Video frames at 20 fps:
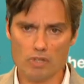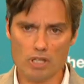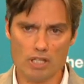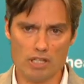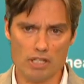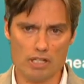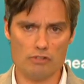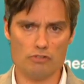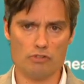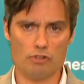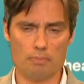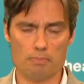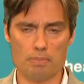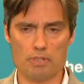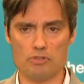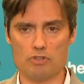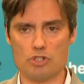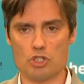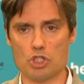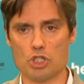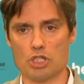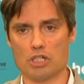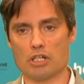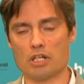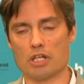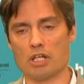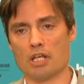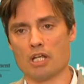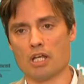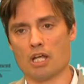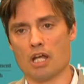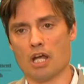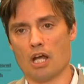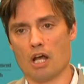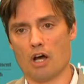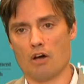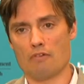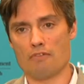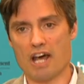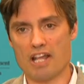It is the position
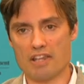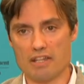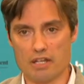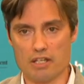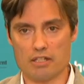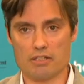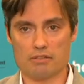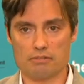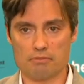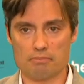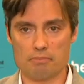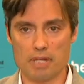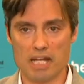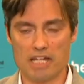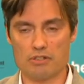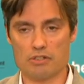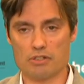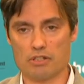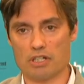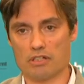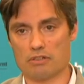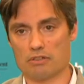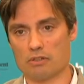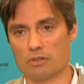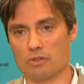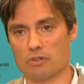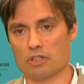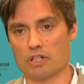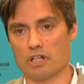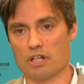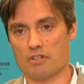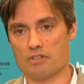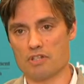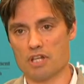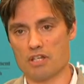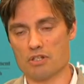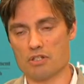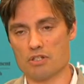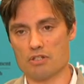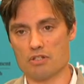of other major
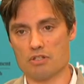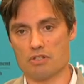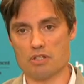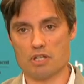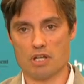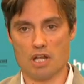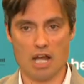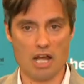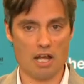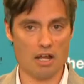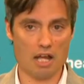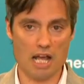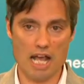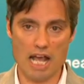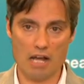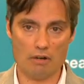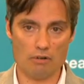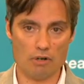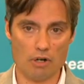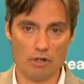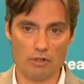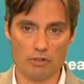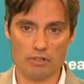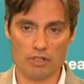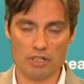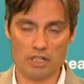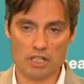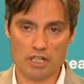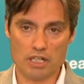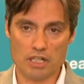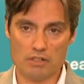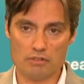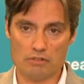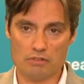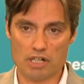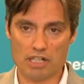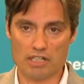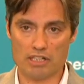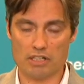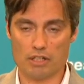organisations, uh, our own
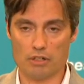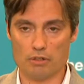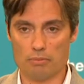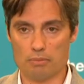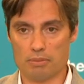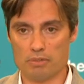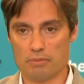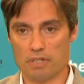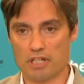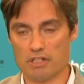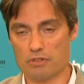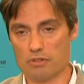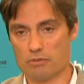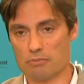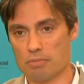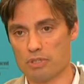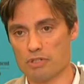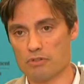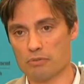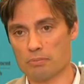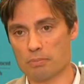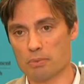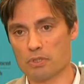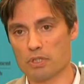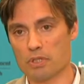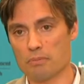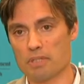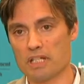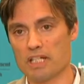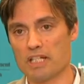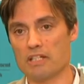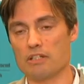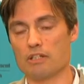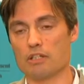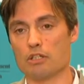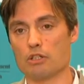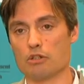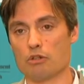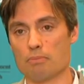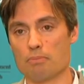Australian Health Protection Principal Committee, the
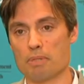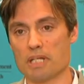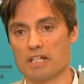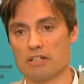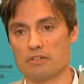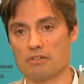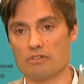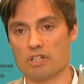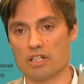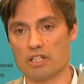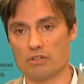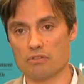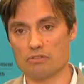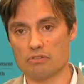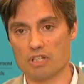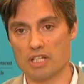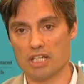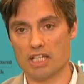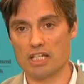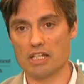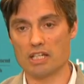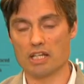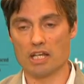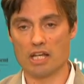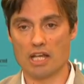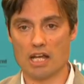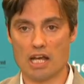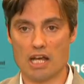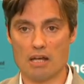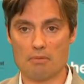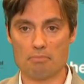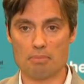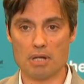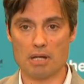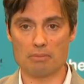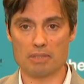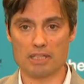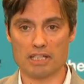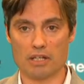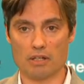European CDC, um,
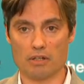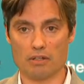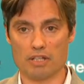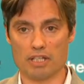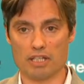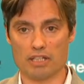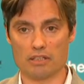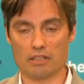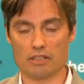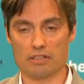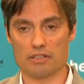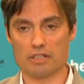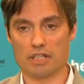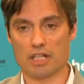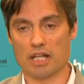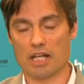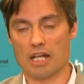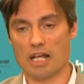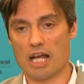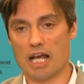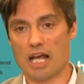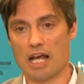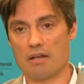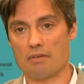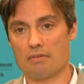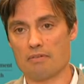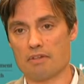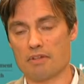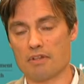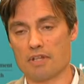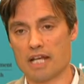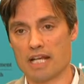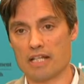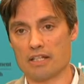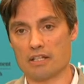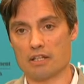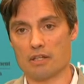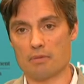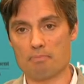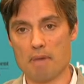Public Health England, uh,
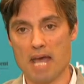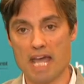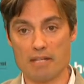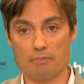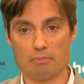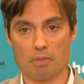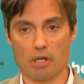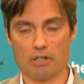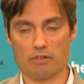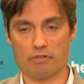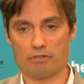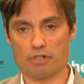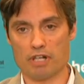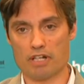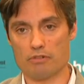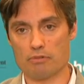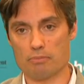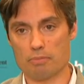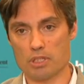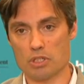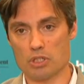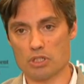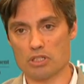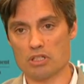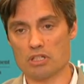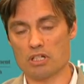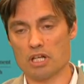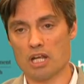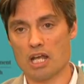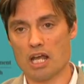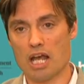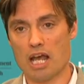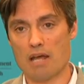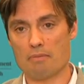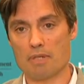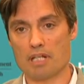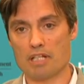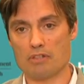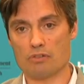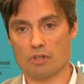that the main mode of transmission
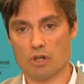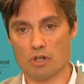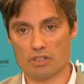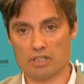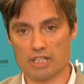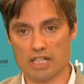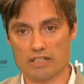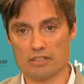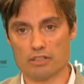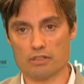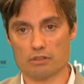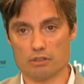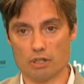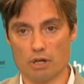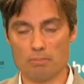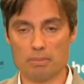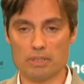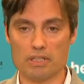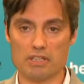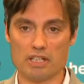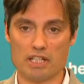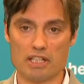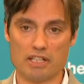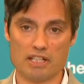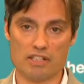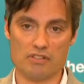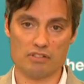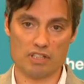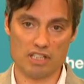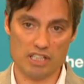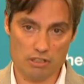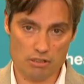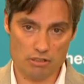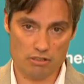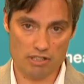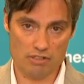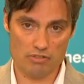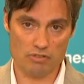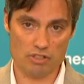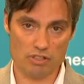um, is contact and droplet, and there's an
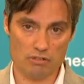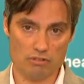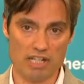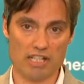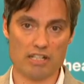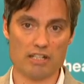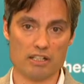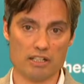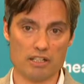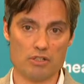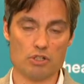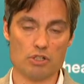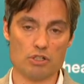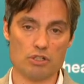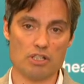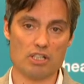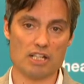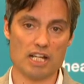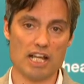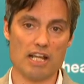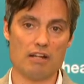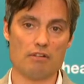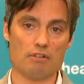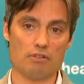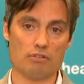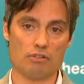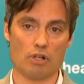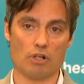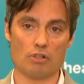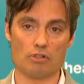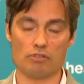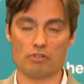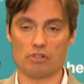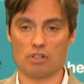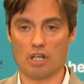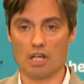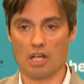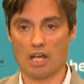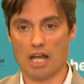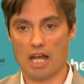increasing recognition that aerosols
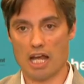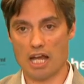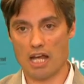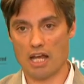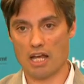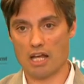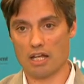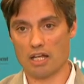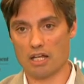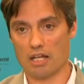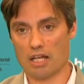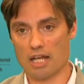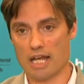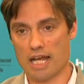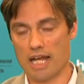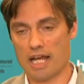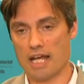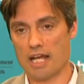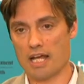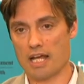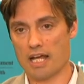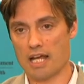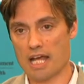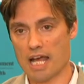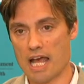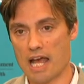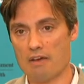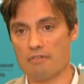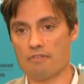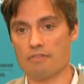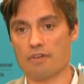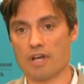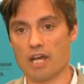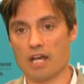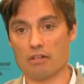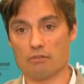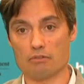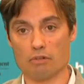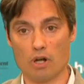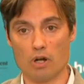uh, uh have
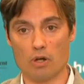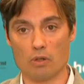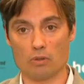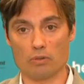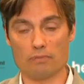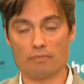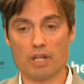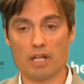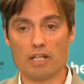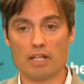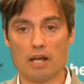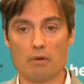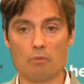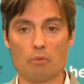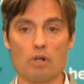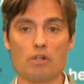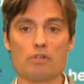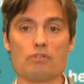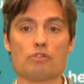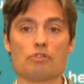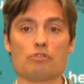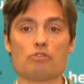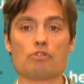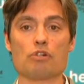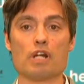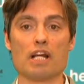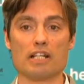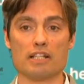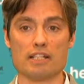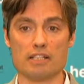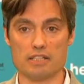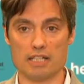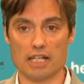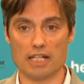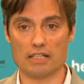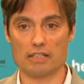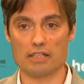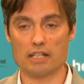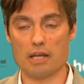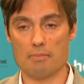a role. Now, what has Australia
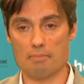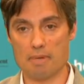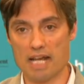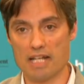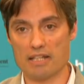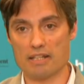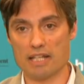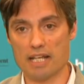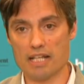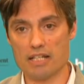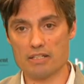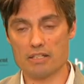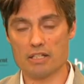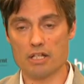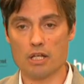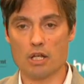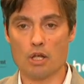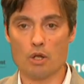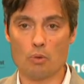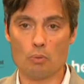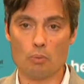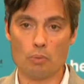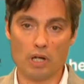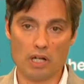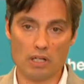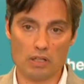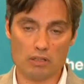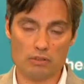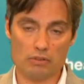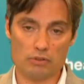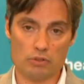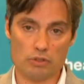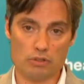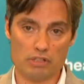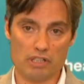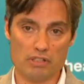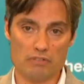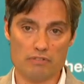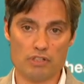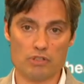done about that? Well,
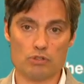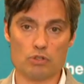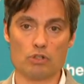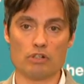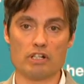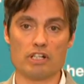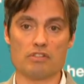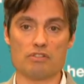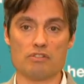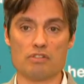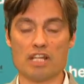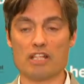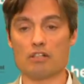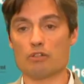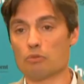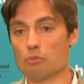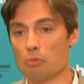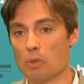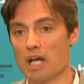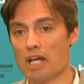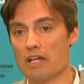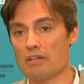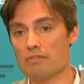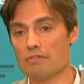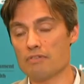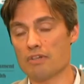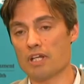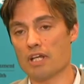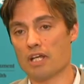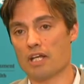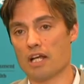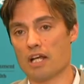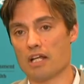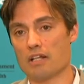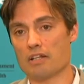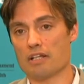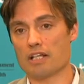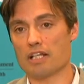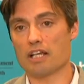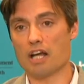during the Victorian second wave,
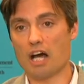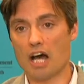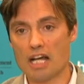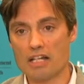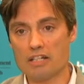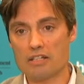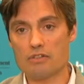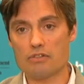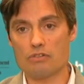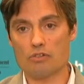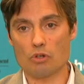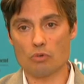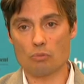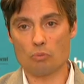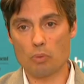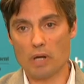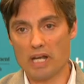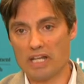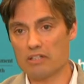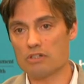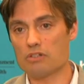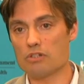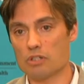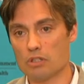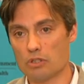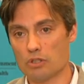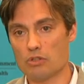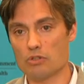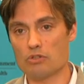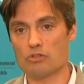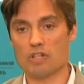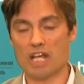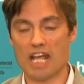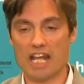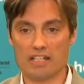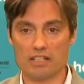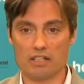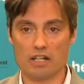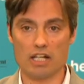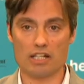uh, the guidance on when to use
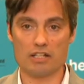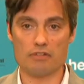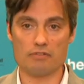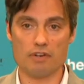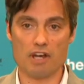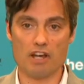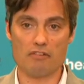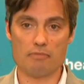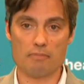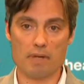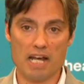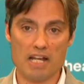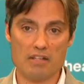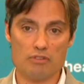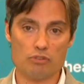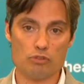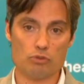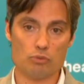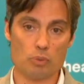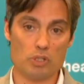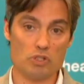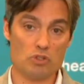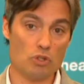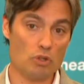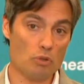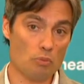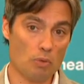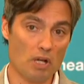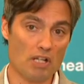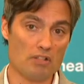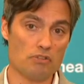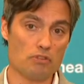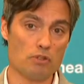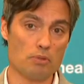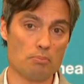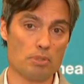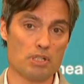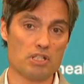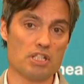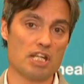N95 masks, which are the ones
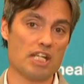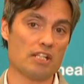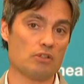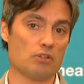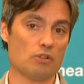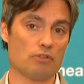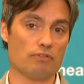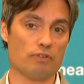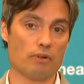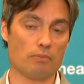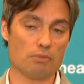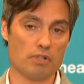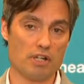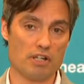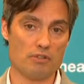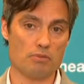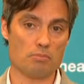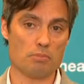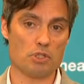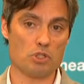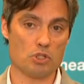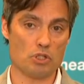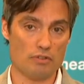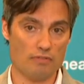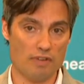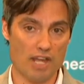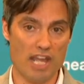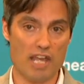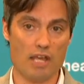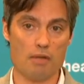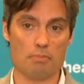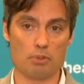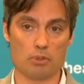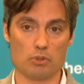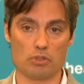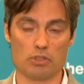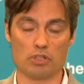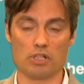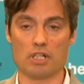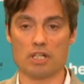that protect you from transmission of
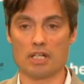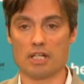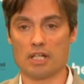airborne